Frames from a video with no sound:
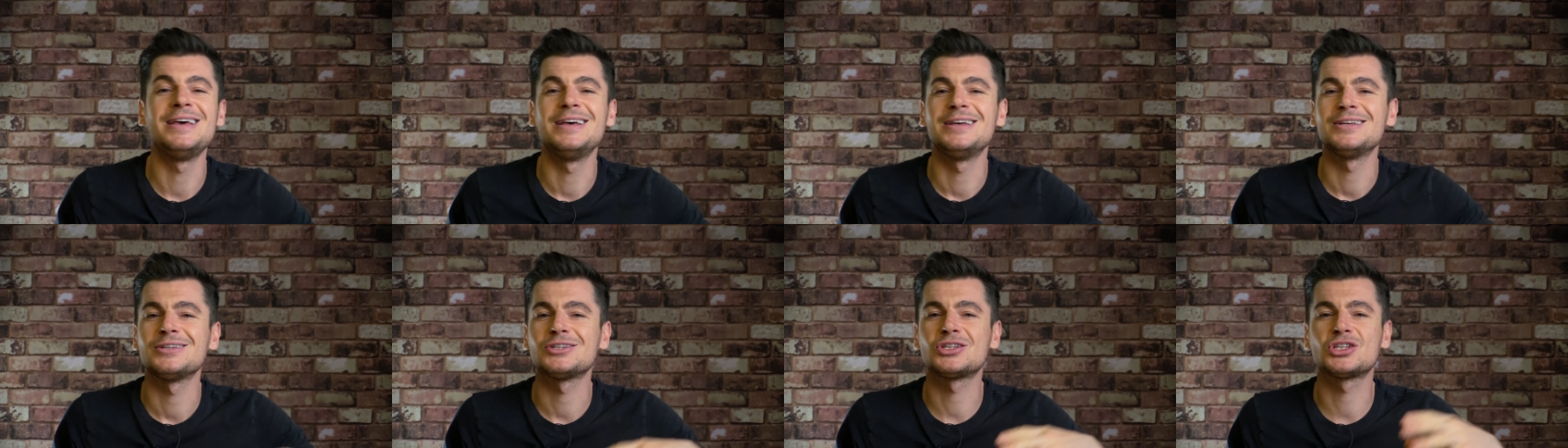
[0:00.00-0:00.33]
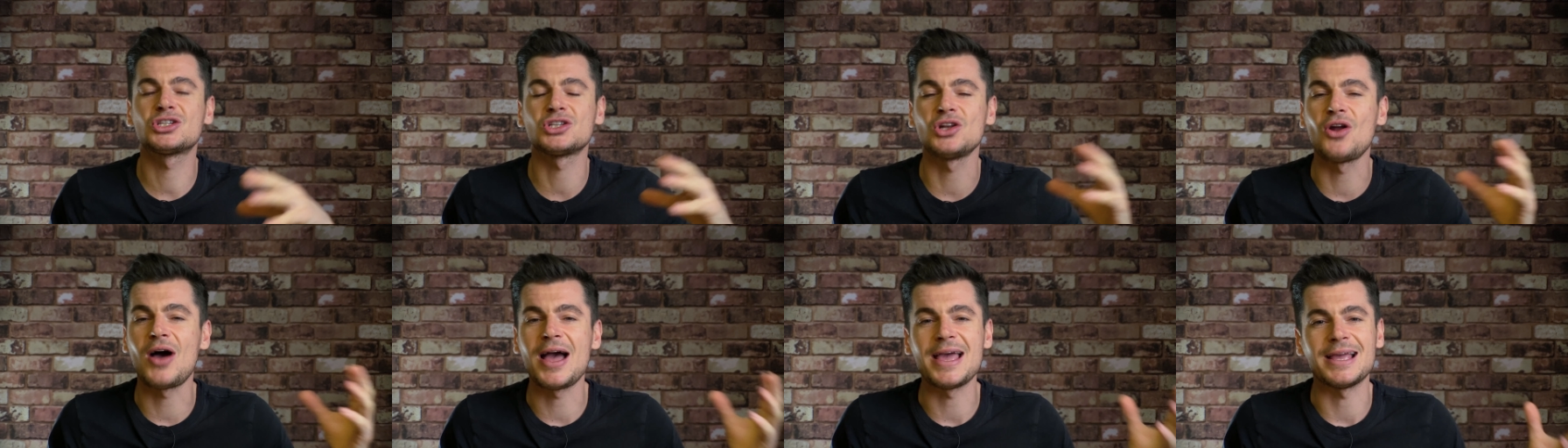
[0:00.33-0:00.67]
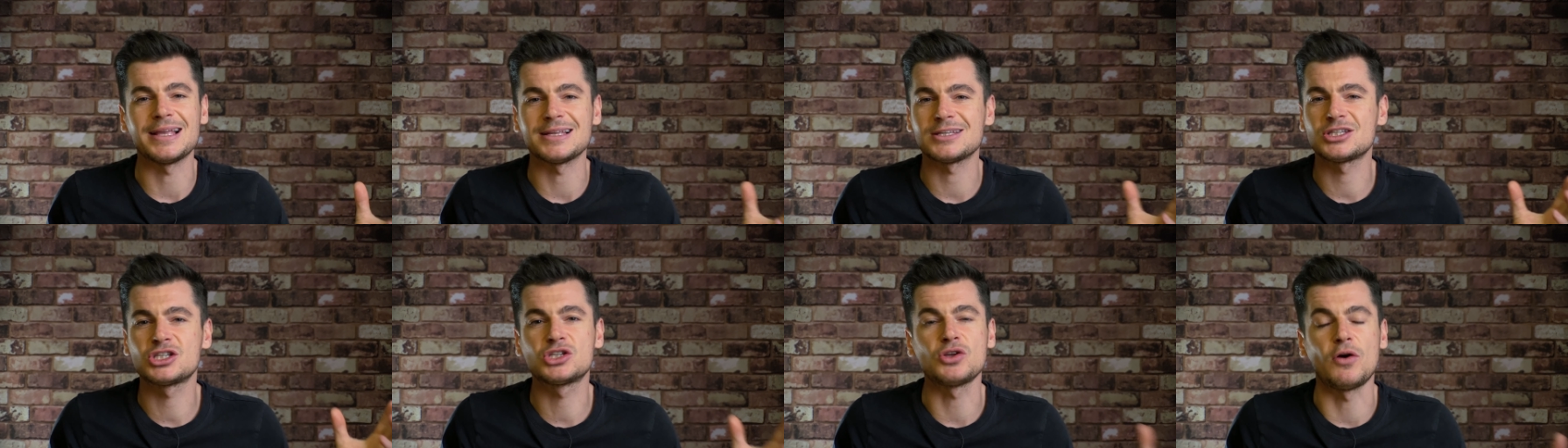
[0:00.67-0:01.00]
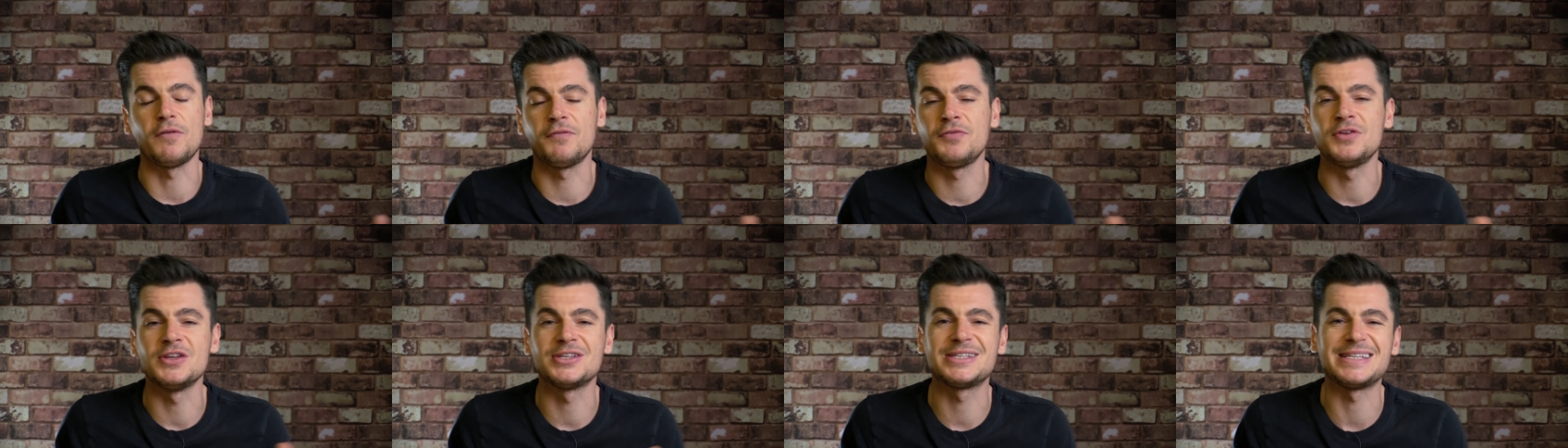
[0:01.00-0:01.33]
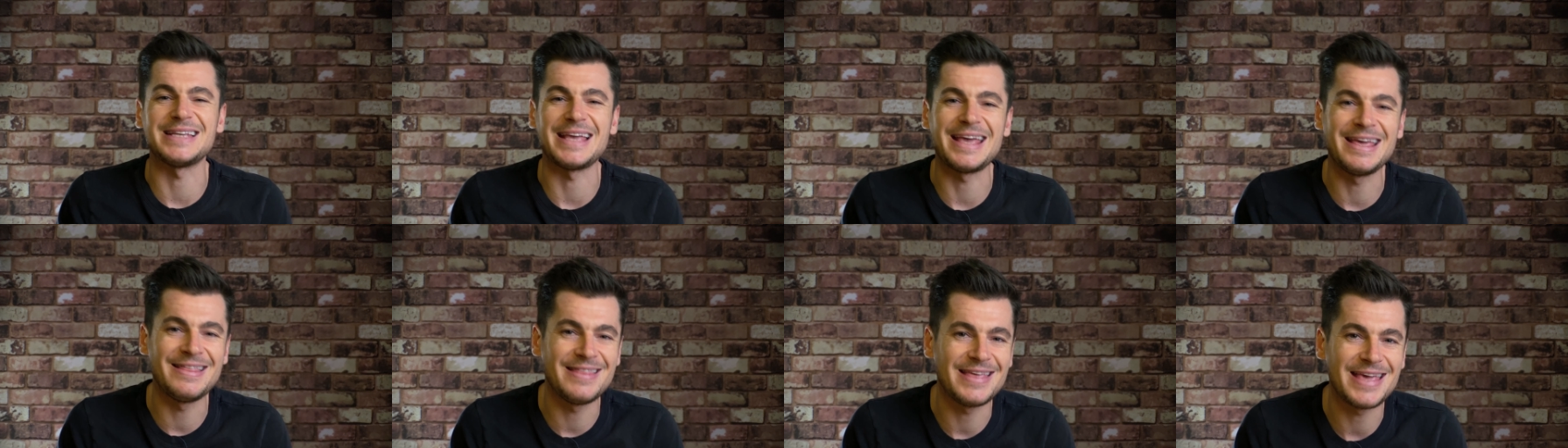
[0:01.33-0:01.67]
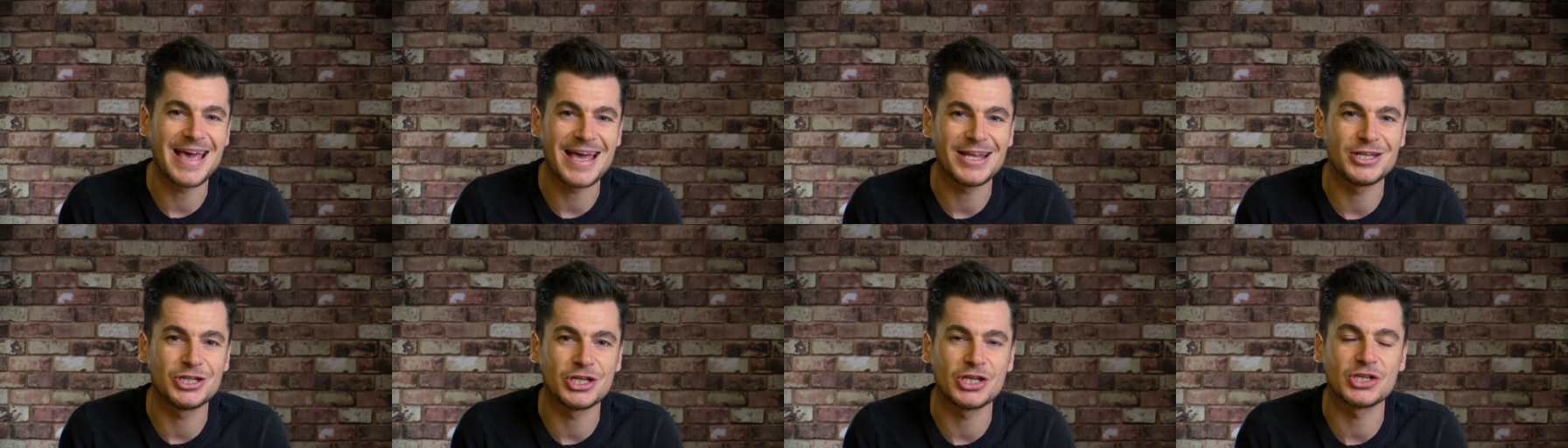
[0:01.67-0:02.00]
slight softness in the
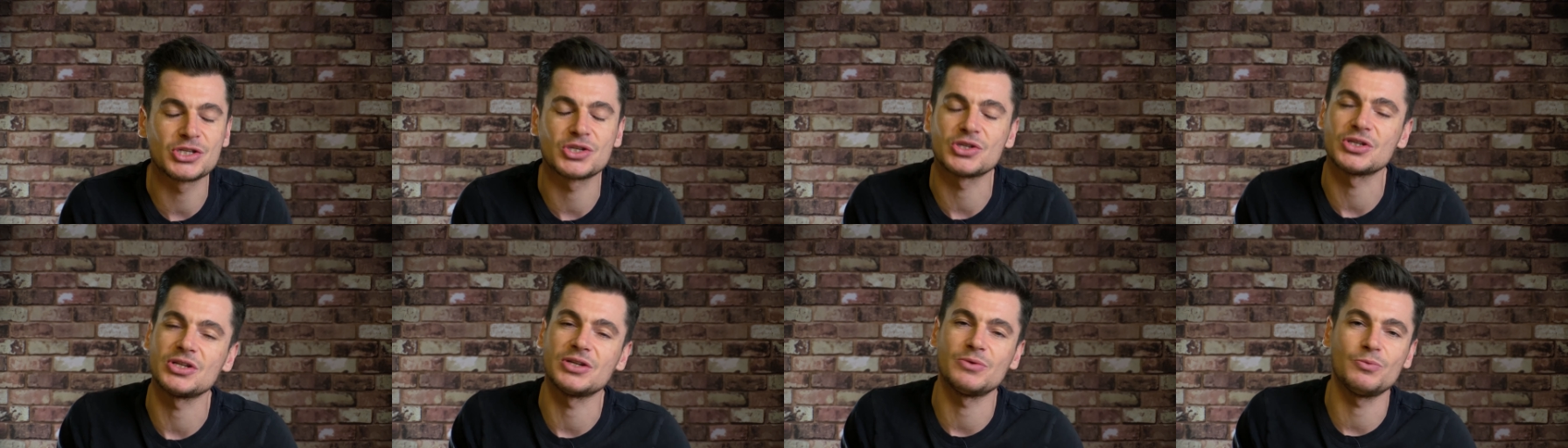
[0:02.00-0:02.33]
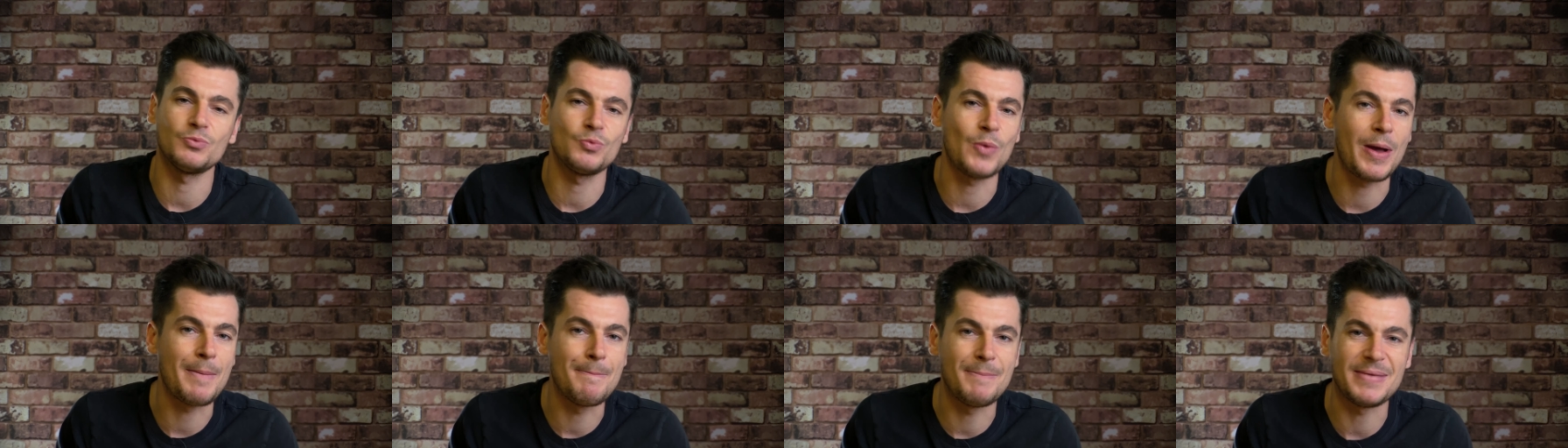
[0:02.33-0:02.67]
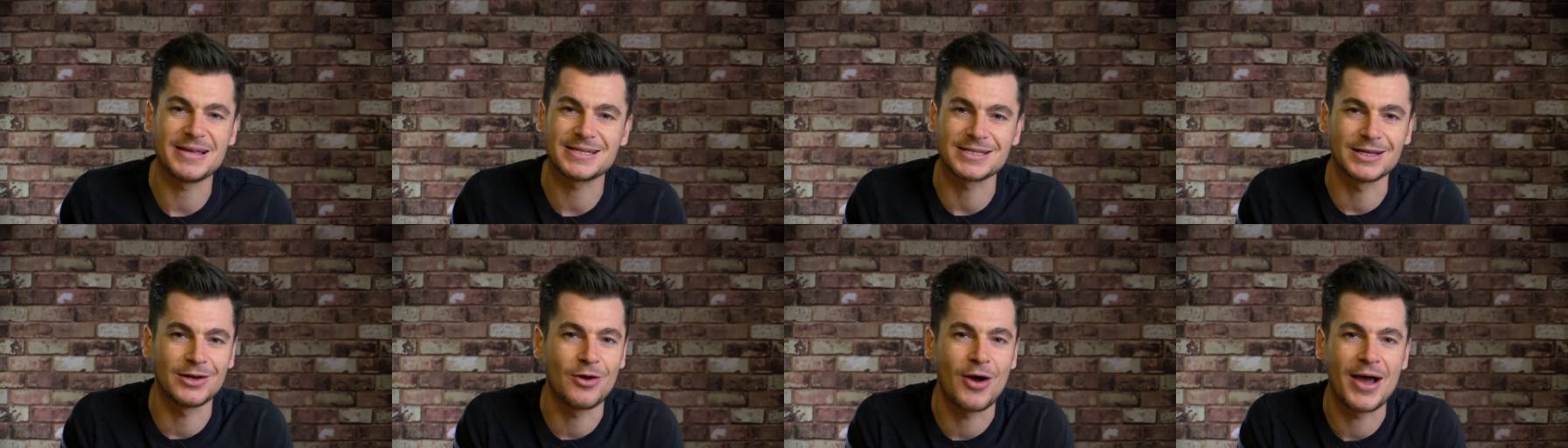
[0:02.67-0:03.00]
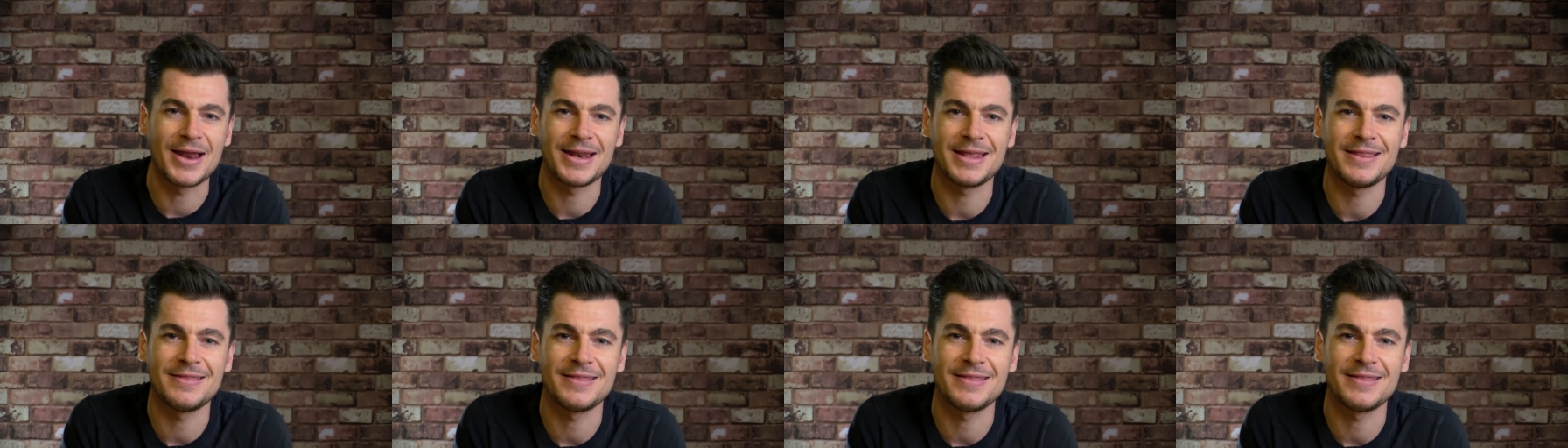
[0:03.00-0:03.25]
edges when misaligning the